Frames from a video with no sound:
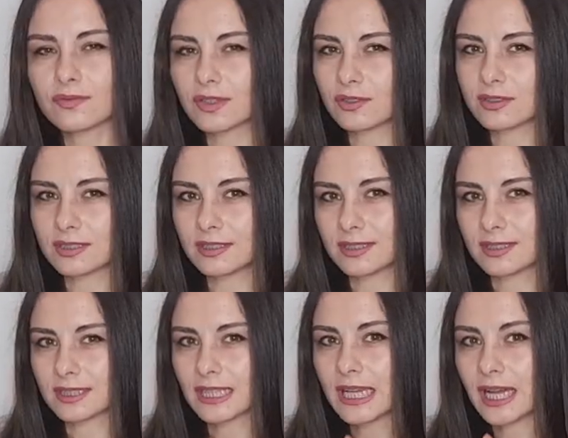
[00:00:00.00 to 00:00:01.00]
there is
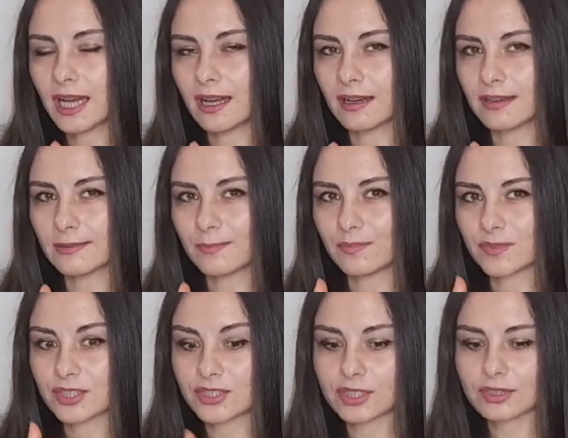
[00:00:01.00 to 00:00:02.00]
this um,
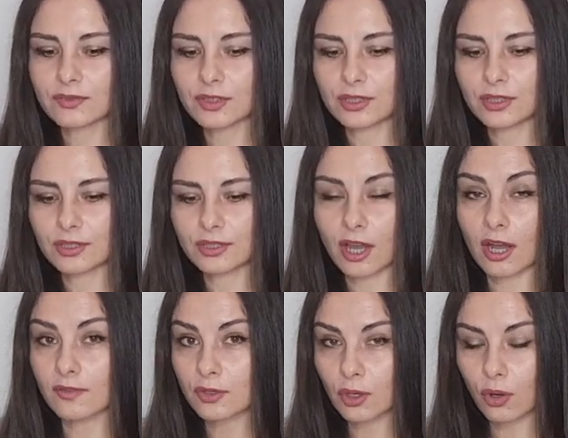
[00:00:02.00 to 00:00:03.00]
silver
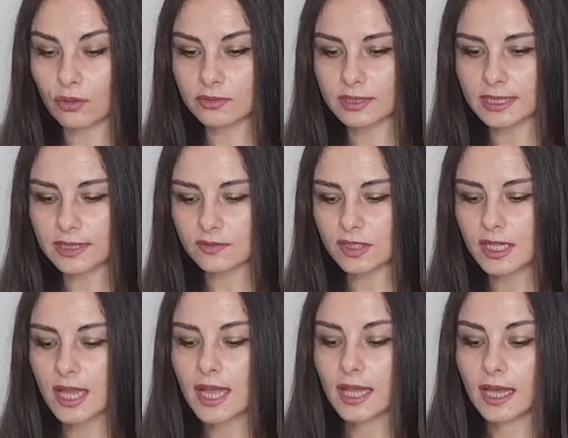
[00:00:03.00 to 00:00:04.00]
cover on the leaves
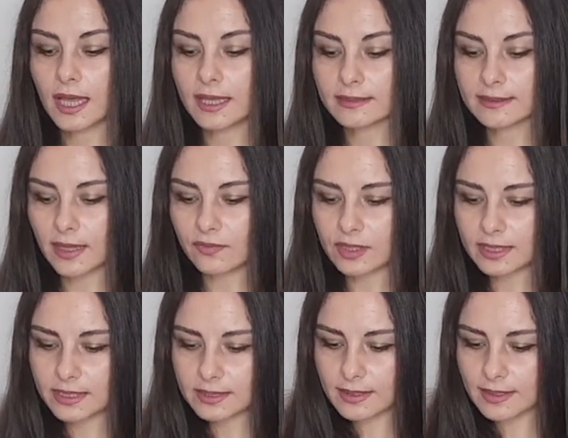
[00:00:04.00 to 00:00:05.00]
and
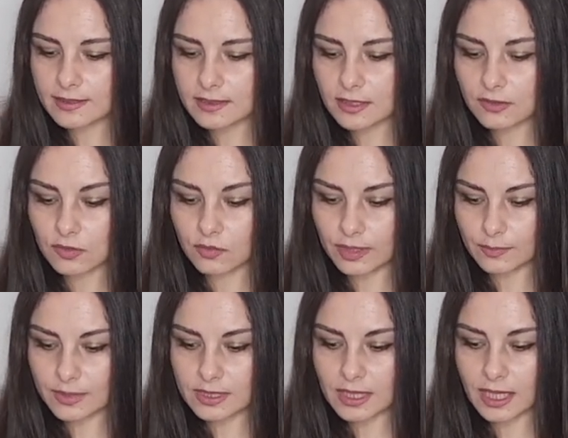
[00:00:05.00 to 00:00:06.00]
definitely that's
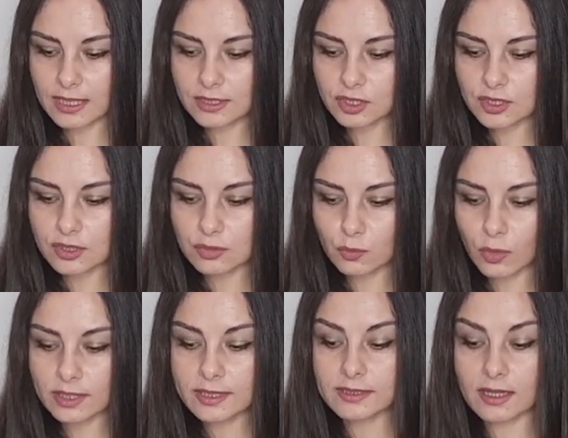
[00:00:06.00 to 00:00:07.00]
thrips it just
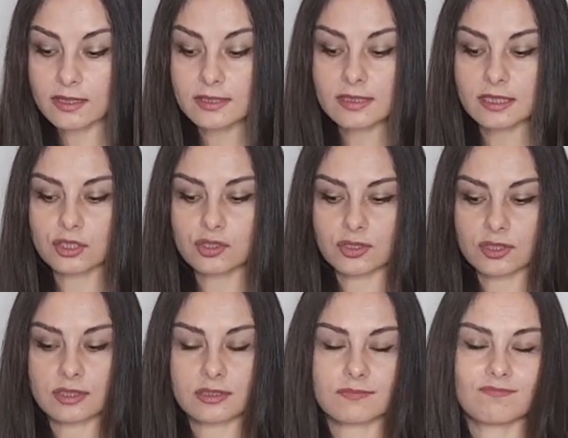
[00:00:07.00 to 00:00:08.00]
what it does it
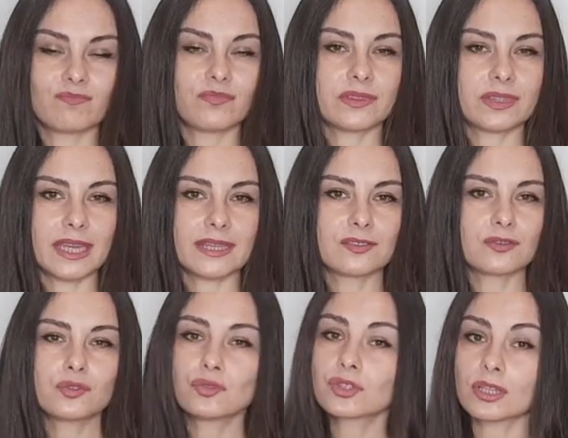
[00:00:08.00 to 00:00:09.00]
just takes
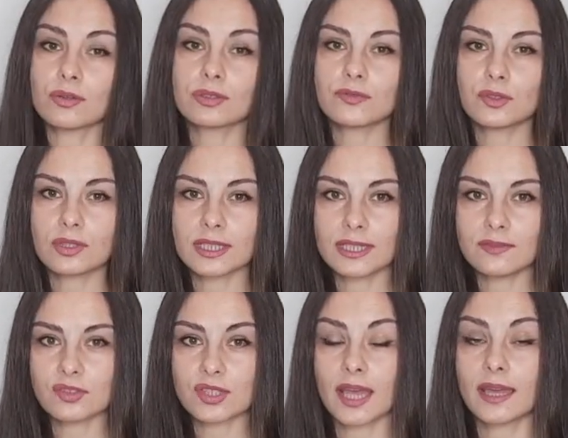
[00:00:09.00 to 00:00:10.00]
the juice out of your
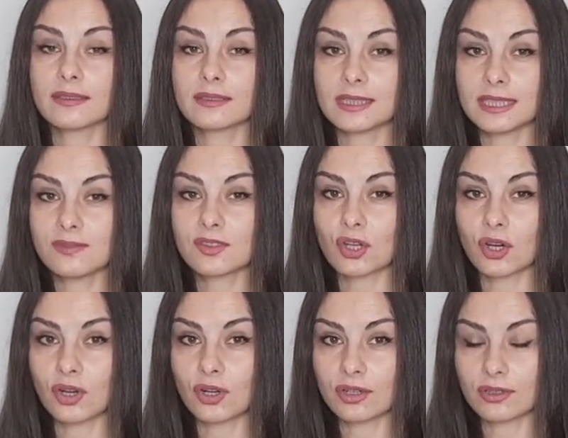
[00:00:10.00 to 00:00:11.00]
leaves and the leaves
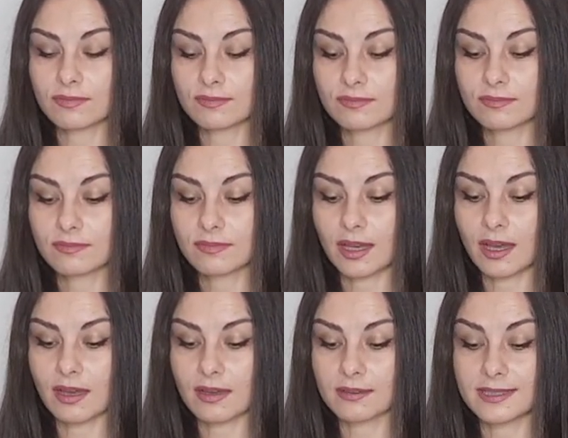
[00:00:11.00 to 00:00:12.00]
are
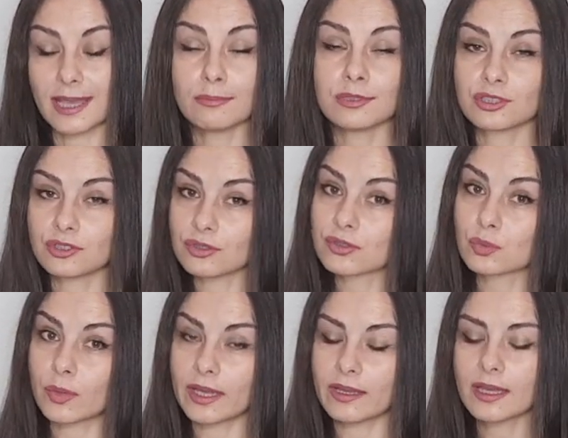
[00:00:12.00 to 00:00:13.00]
uh, damaged this
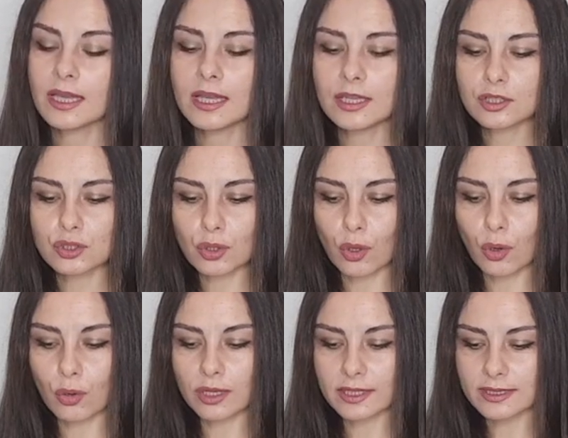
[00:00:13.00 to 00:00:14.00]
way
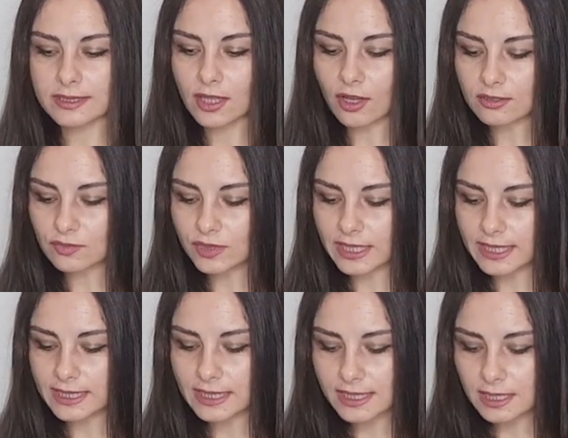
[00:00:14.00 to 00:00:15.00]
so it's not
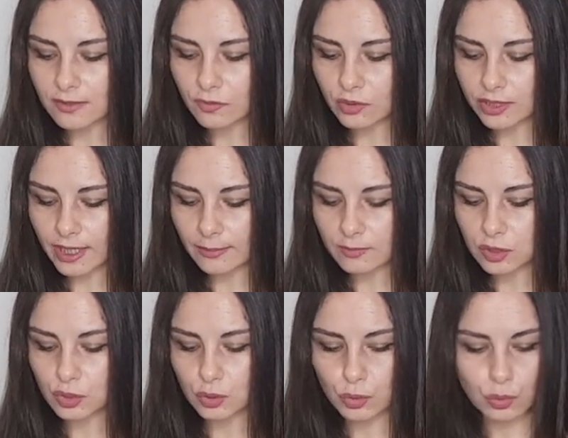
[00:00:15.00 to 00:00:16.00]
really easy for them
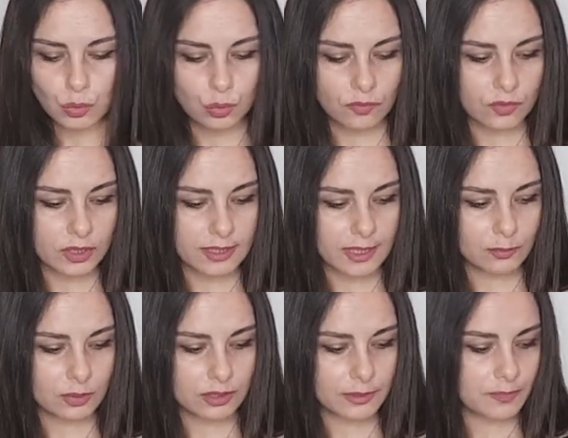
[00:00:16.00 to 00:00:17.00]
to, for
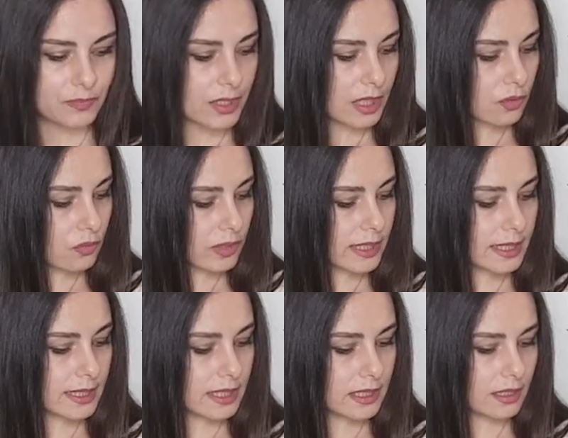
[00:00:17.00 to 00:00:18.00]
example,
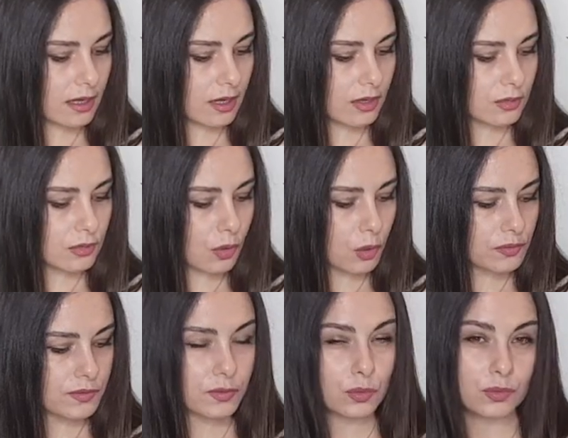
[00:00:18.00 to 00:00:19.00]
really uh, go
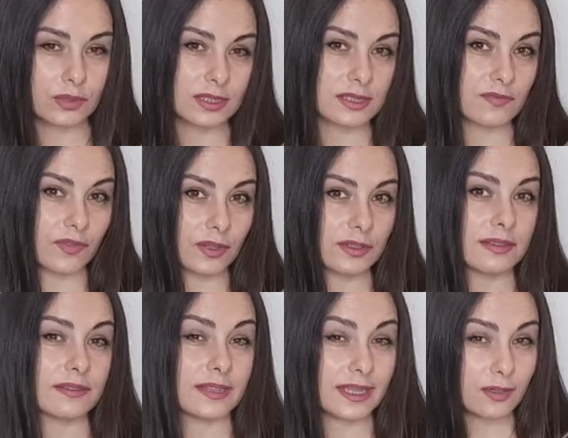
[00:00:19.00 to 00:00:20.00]
through this very
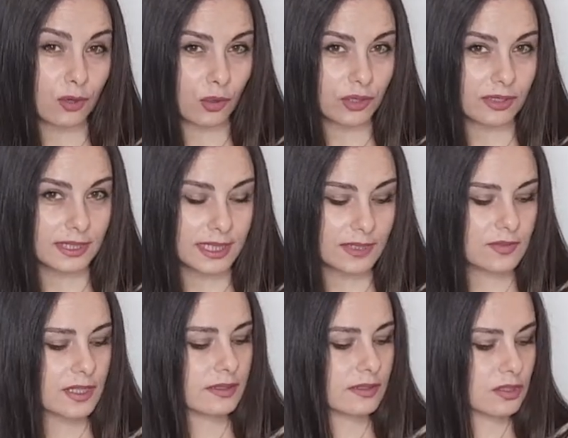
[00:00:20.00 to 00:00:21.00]
thick Hoya
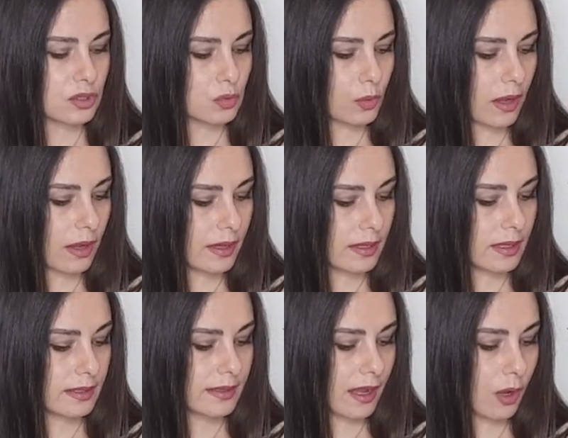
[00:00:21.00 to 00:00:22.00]
leaves. And this is
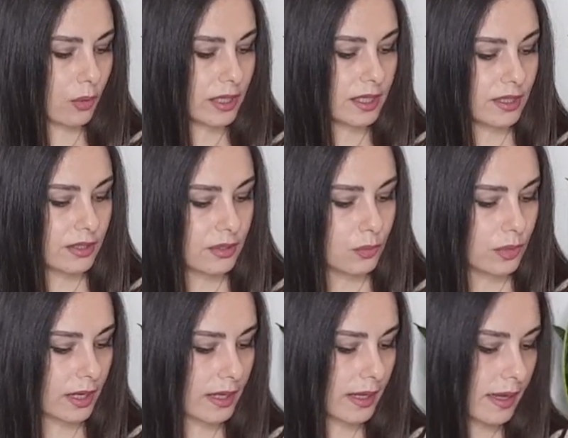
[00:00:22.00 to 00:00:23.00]
why now here
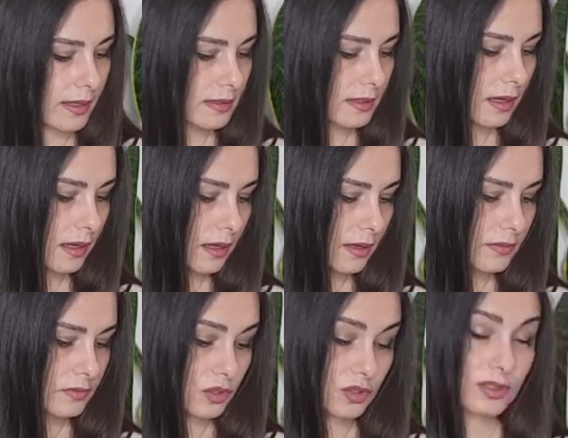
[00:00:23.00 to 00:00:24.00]
what I had, uh, just a